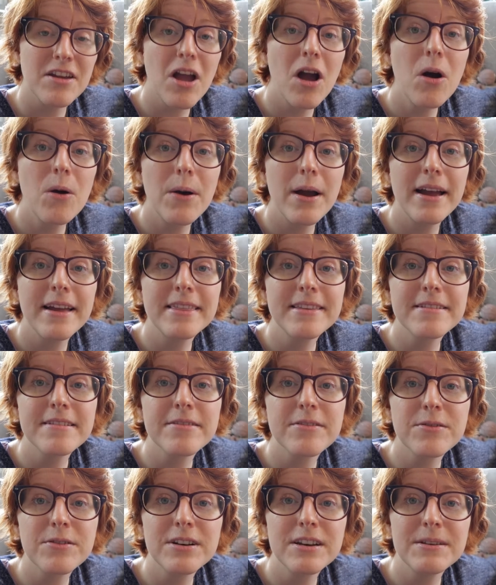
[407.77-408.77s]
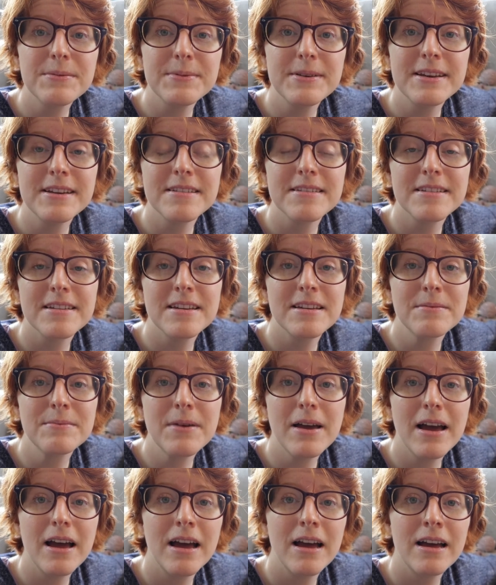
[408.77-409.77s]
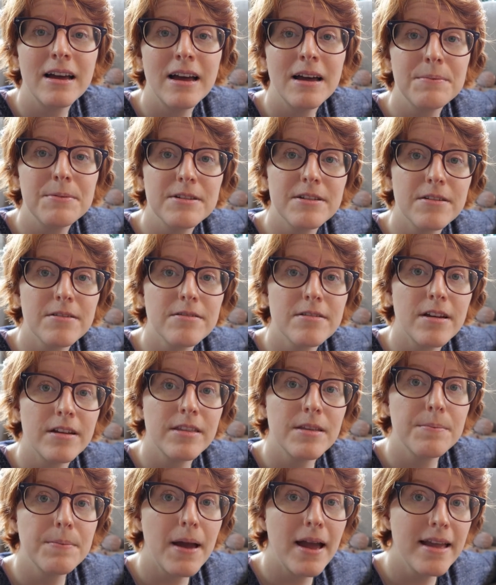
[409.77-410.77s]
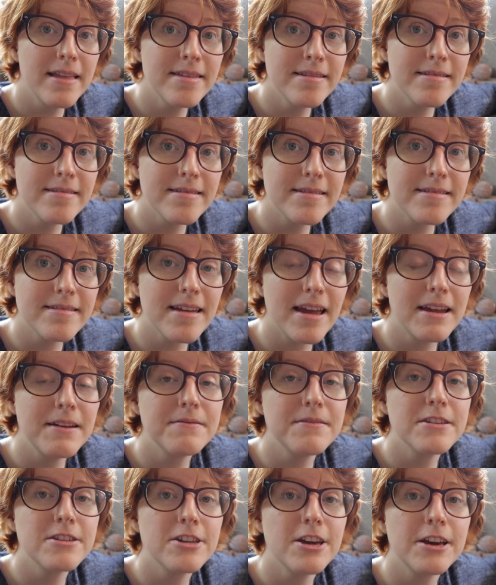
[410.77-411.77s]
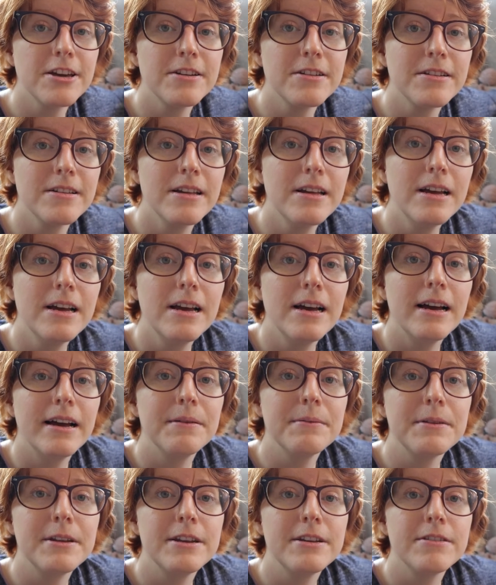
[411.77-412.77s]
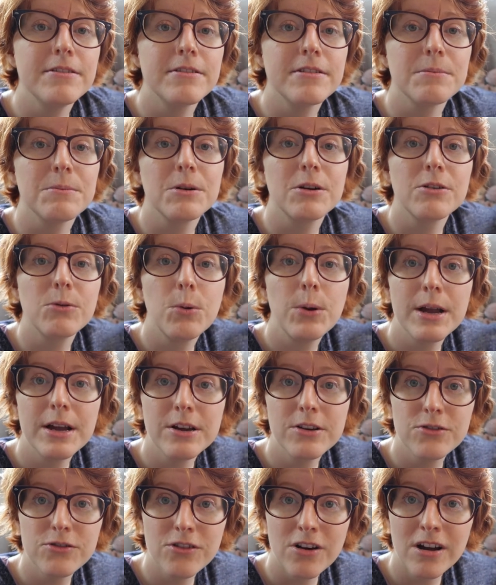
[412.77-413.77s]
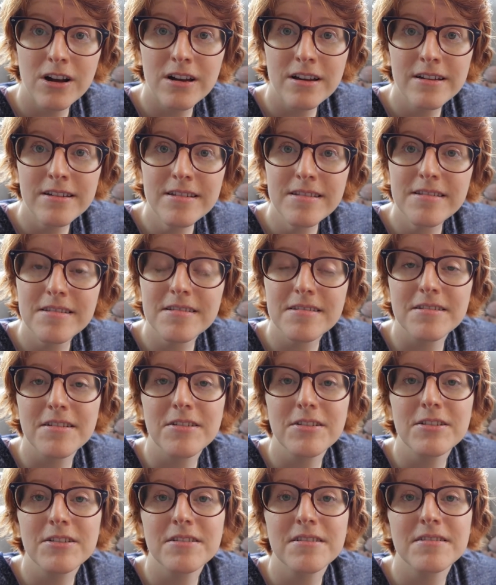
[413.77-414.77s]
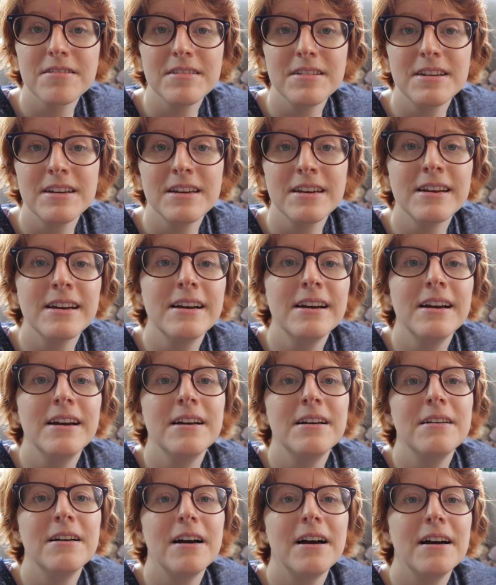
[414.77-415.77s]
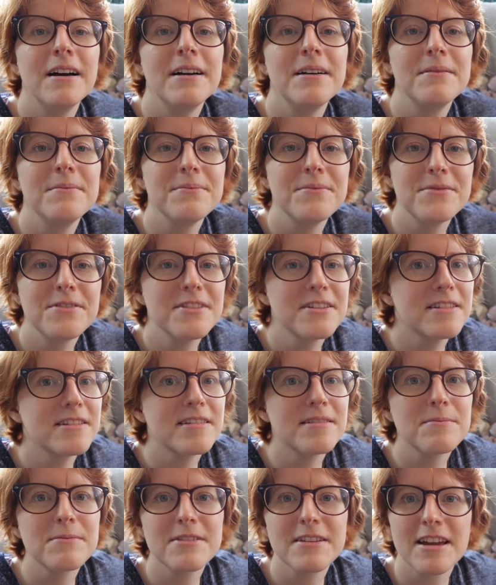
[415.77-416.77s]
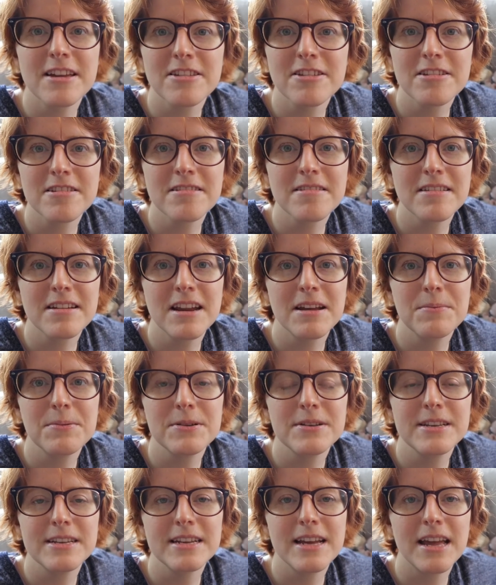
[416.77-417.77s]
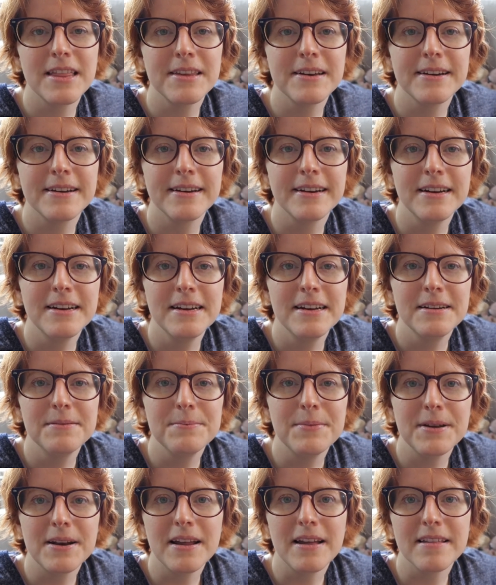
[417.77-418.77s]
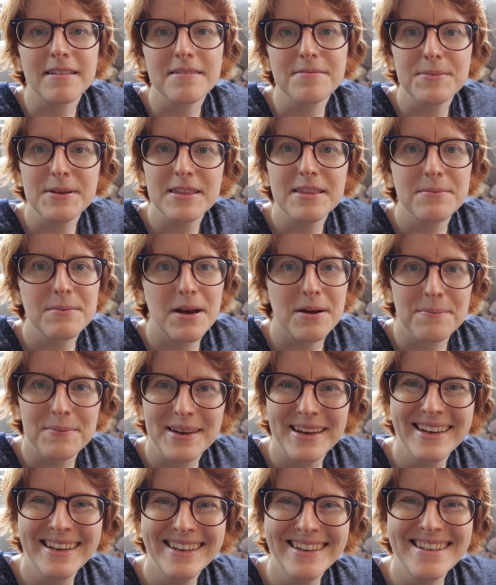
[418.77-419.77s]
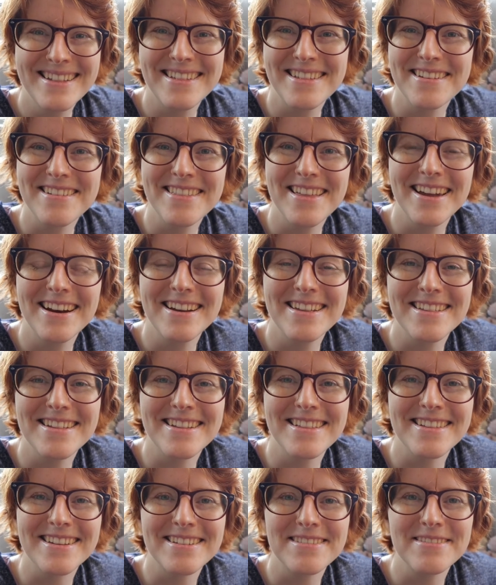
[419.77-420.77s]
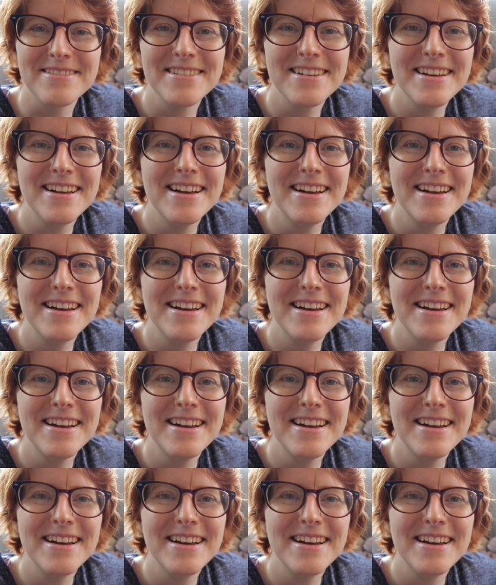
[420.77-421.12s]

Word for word: Oh, and there's going to be some episodes on the pens side of the channel. I'm going to do some quick draws, so you'll see just some sketches that I put together, but I'll speed them up so that it's a little